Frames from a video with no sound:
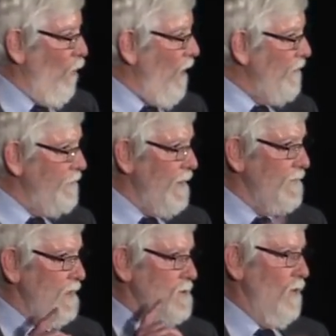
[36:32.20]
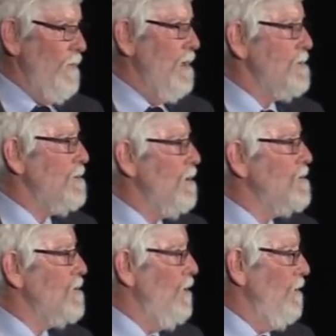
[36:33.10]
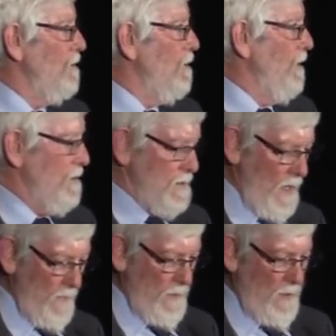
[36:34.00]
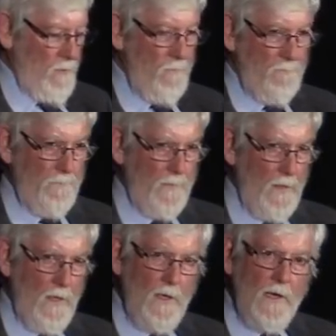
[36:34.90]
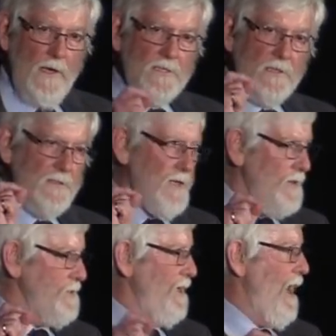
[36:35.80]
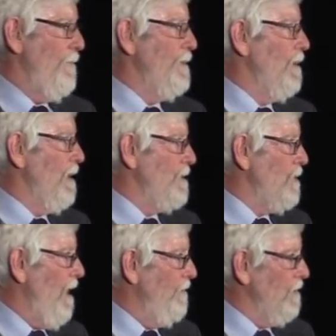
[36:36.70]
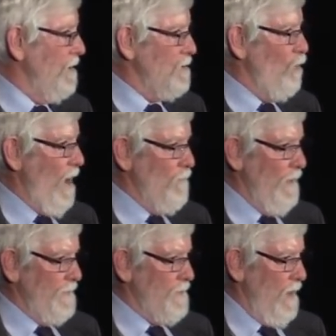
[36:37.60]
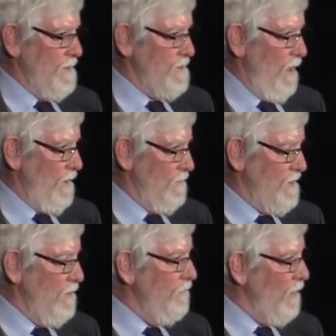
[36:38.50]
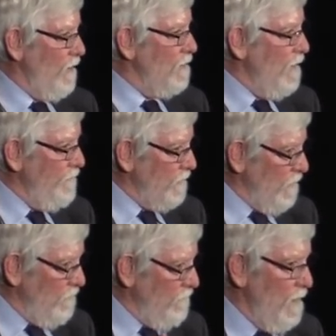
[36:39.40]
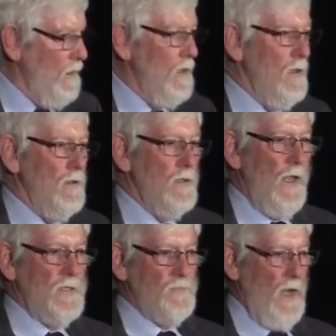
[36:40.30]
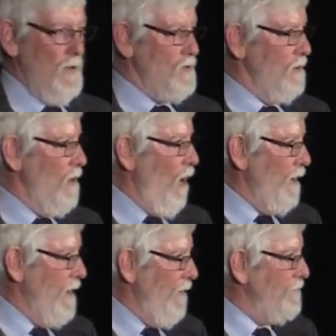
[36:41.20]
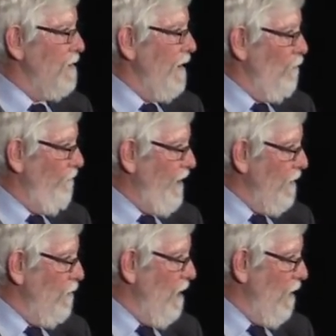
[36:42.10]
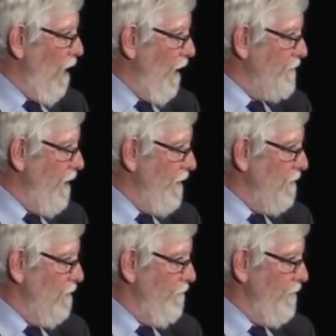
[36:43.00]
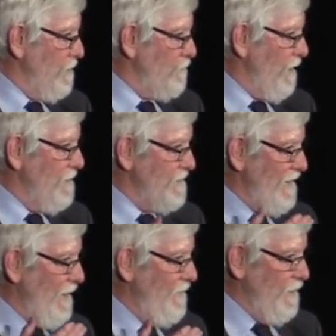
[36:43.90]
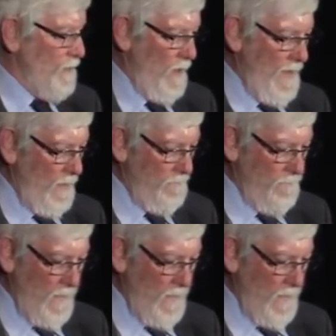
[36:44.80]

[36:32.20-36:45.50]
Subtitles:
One thing that's almost certain to be the same, though, is it doesn't happen unless you have at least one wet-dry cycle. So you've got to leave it exposed long enough to get fairly well hydrated in the first place and then dry out.